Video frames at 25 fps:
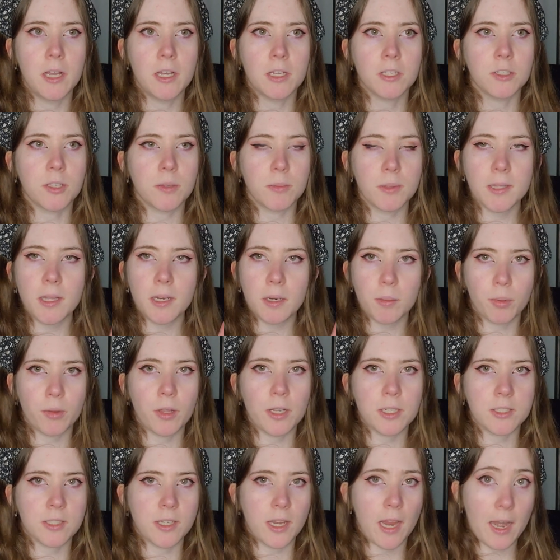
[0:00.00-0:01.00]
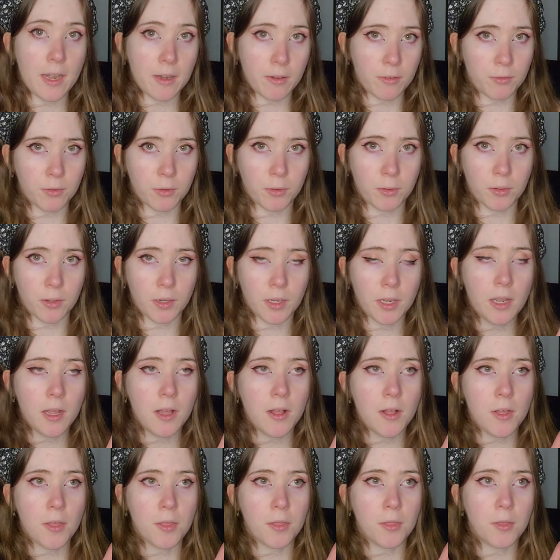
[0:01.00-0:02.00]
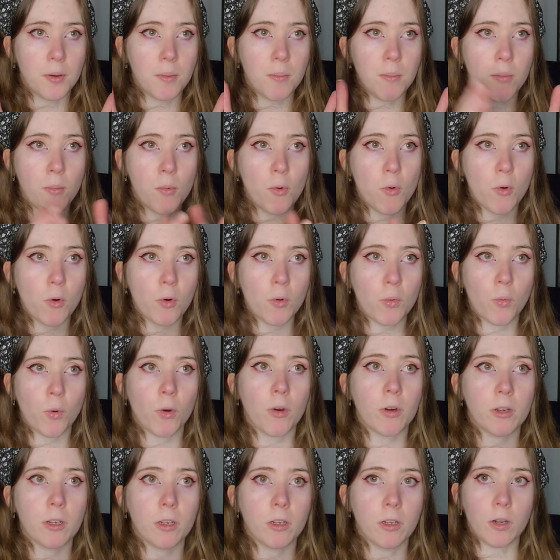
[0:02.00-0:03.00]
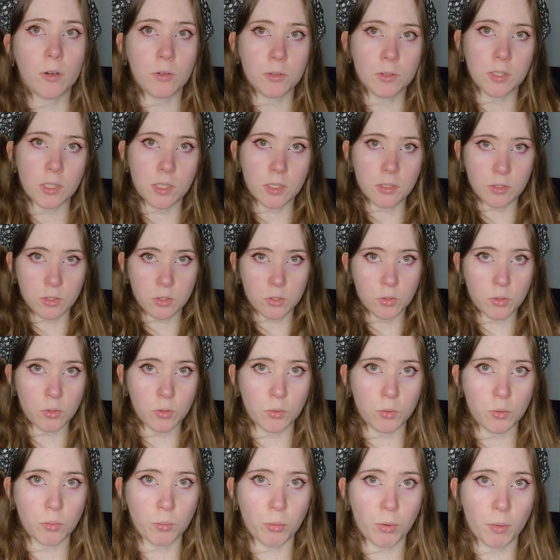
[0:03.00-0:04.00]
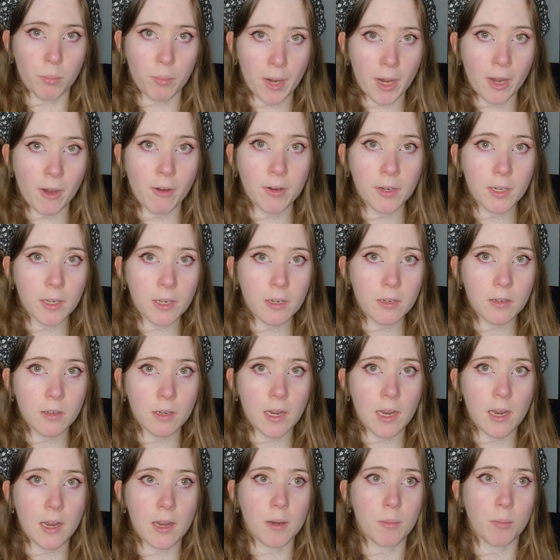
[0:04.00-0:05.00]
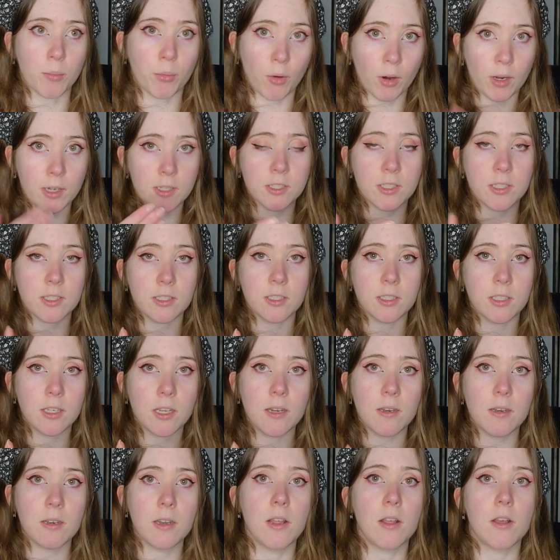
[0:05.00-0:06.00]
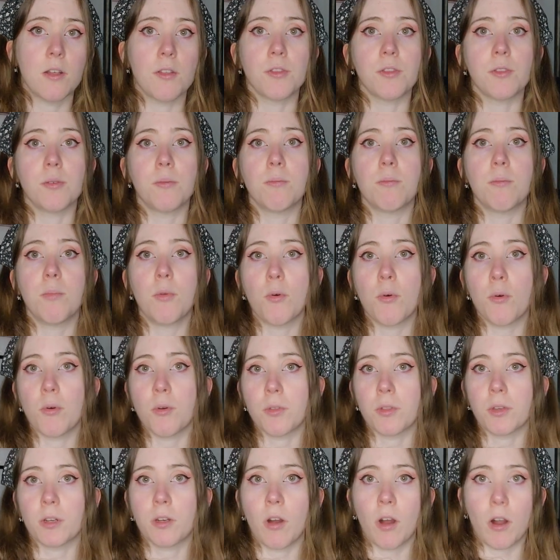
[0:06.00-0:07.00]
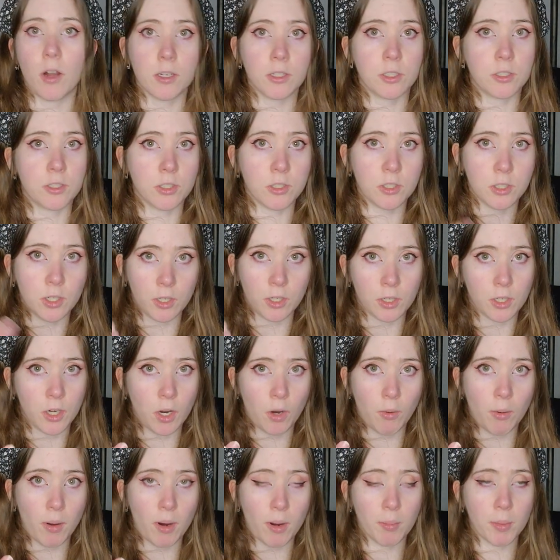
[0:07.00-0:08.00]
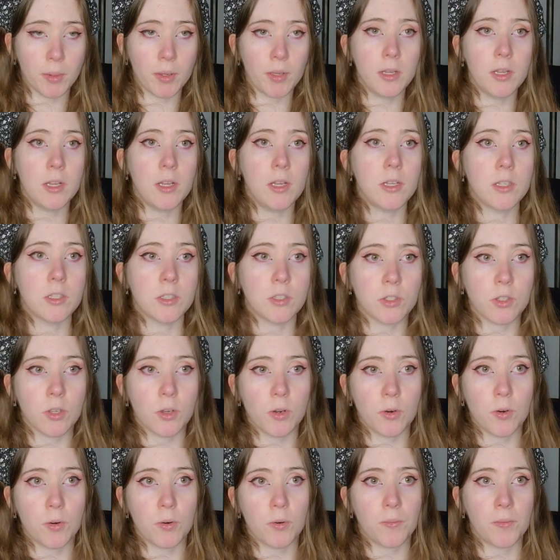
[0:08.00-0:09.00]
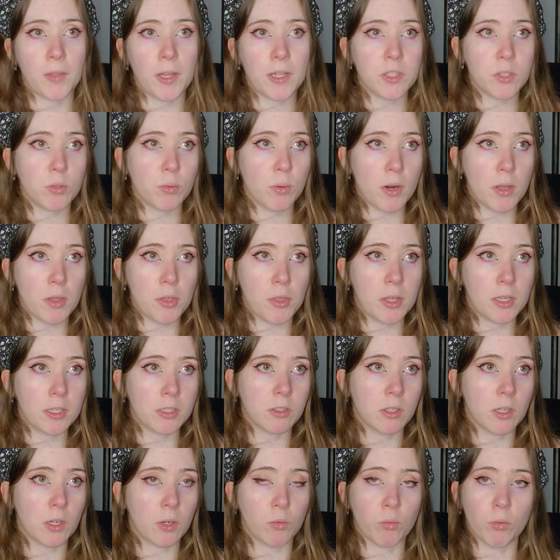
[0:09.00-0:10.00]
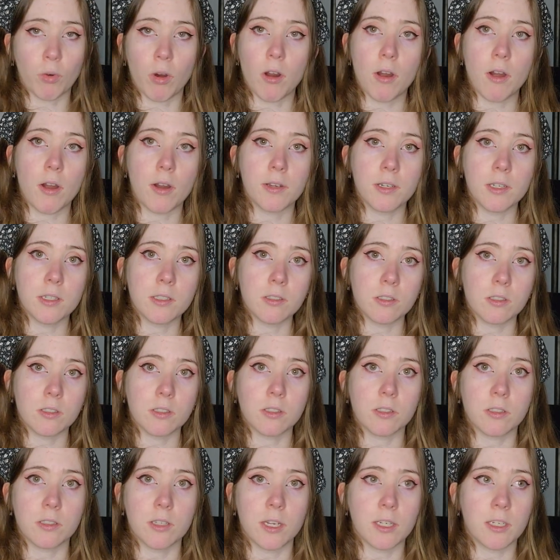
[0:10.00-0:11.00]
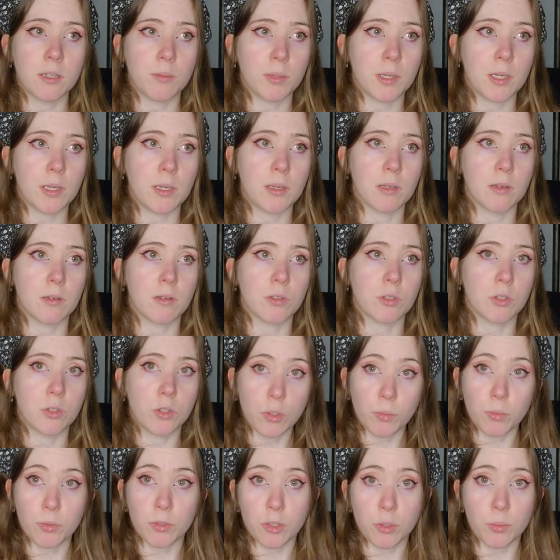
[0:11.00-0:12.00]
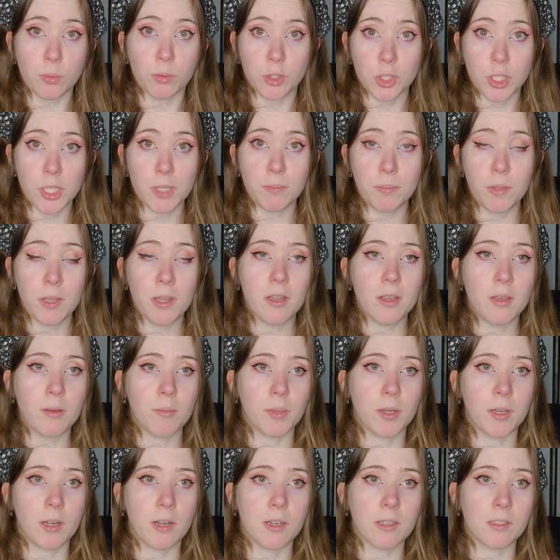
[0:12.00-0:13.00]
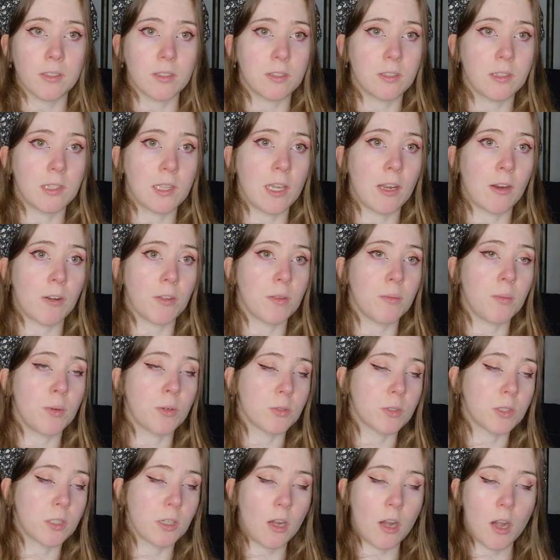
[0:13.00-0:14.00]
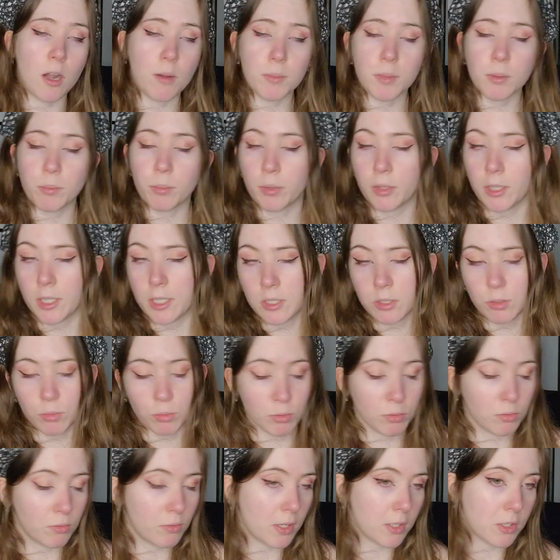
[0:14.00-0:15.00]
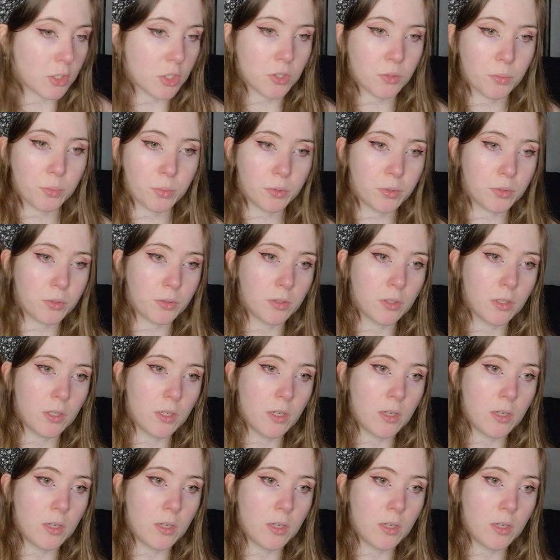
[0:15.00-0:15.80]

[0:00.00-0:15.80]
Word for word: something that applies to any food. The more work goes into preparing it and processing it, the more the cost is going to go up. So that's why things like raw onions tend to be super, super cheap because they are the most commonplace root vegetable